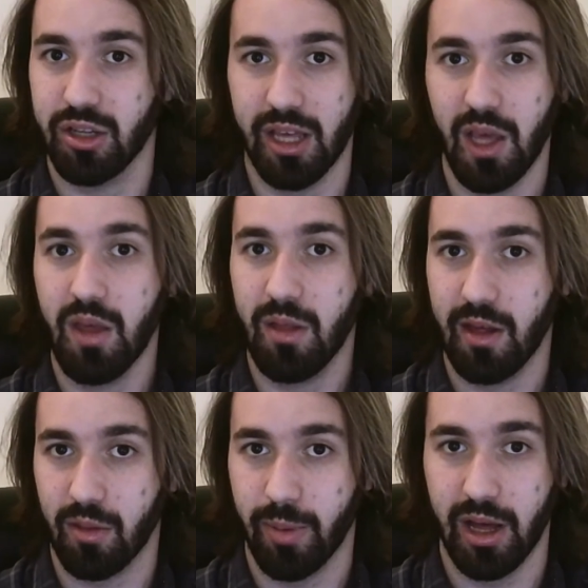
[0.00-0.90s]
easy
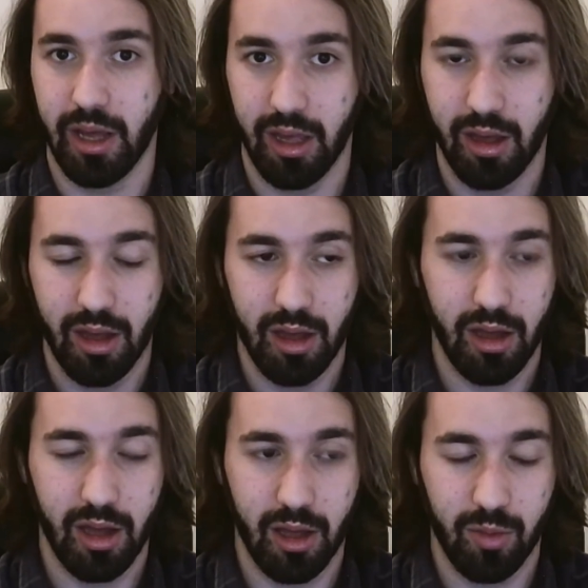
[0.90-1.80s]
as pie.
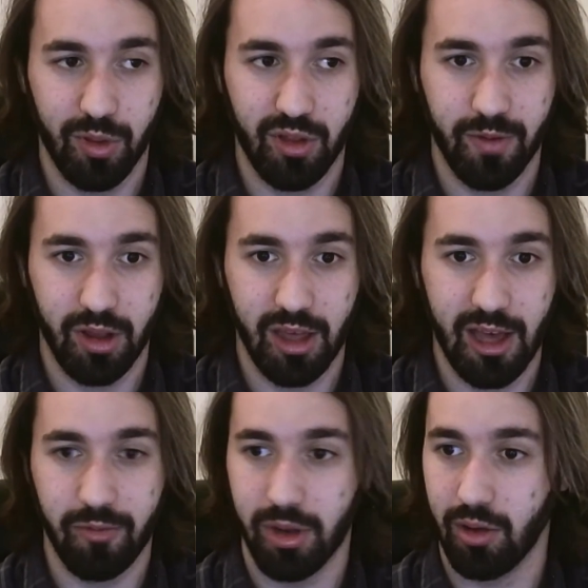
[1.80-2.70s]
Specifically,
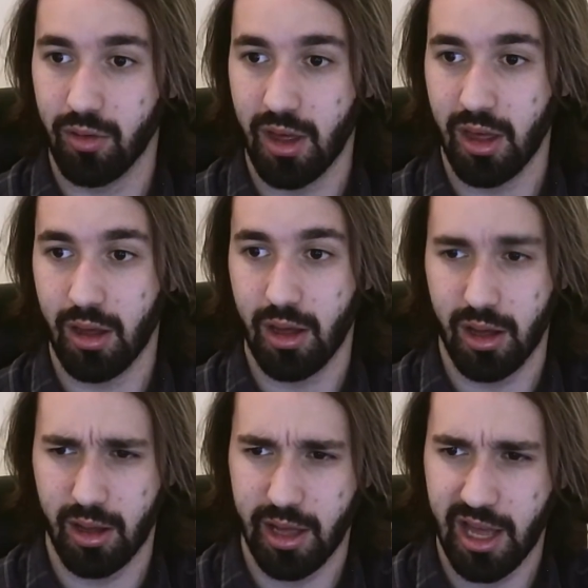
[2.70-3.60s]
I've been using
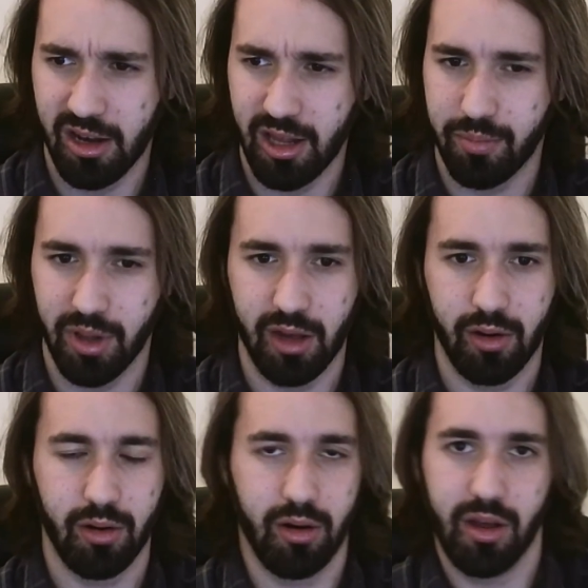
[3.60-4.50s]

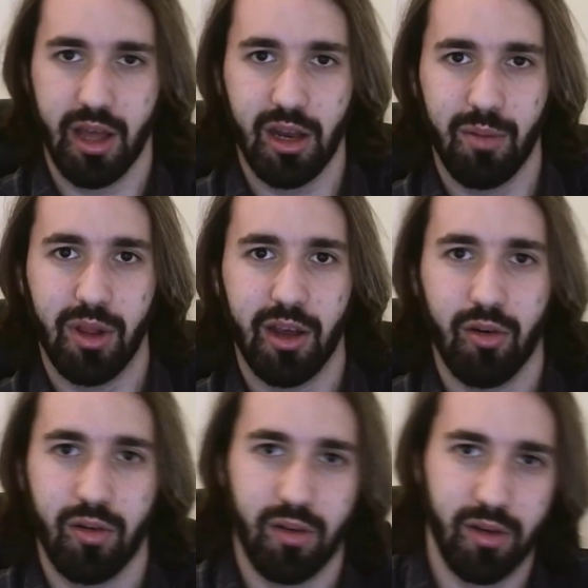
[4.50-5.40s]
NDPlayer,
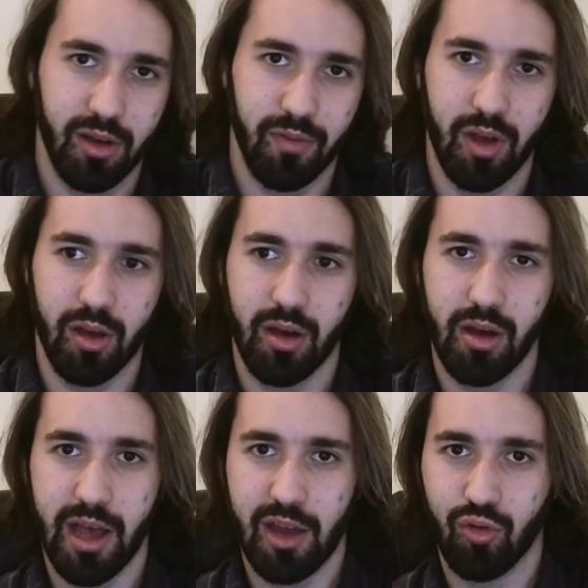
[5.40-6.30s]

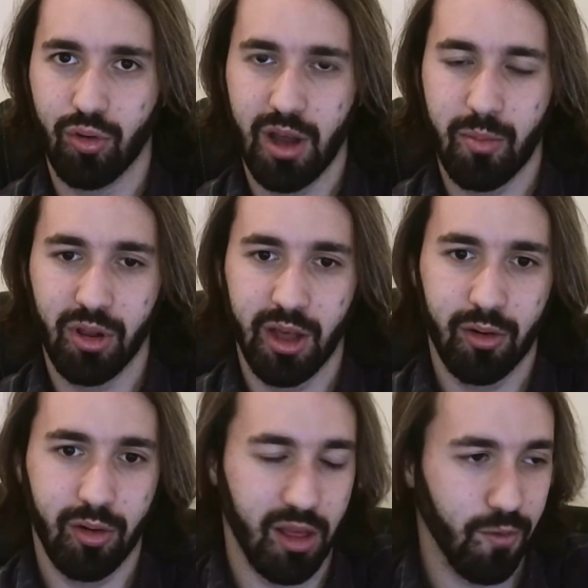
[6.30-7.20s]
the Android
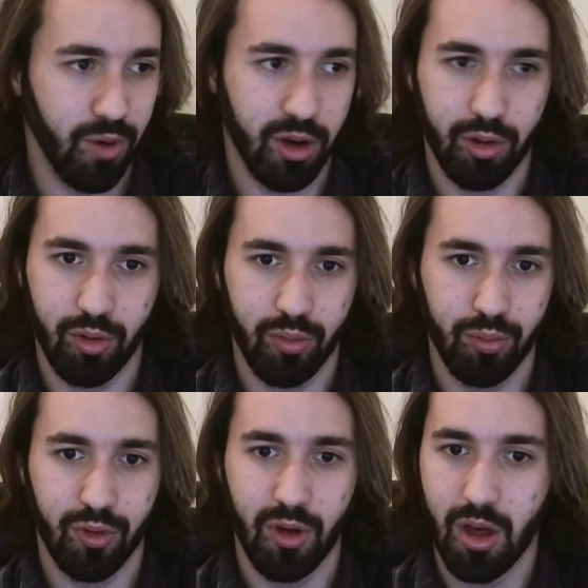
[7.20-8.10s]
emulator. It's free to
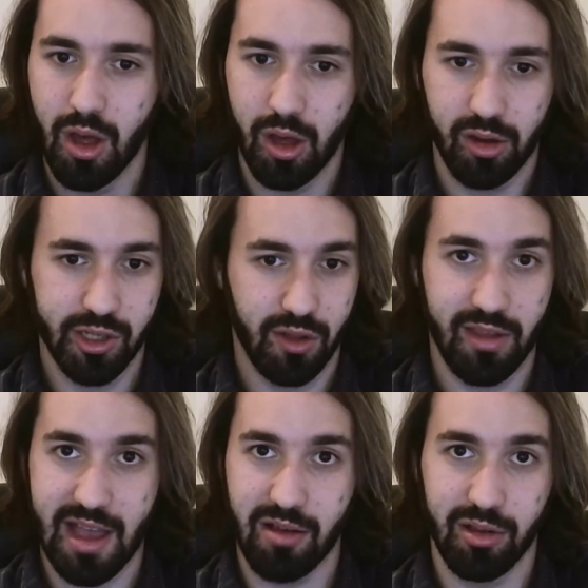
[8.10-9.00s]
use.
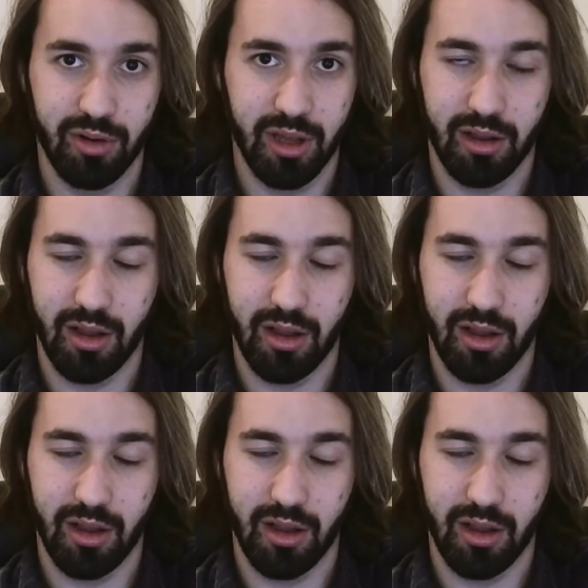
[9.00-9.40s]
Just download it,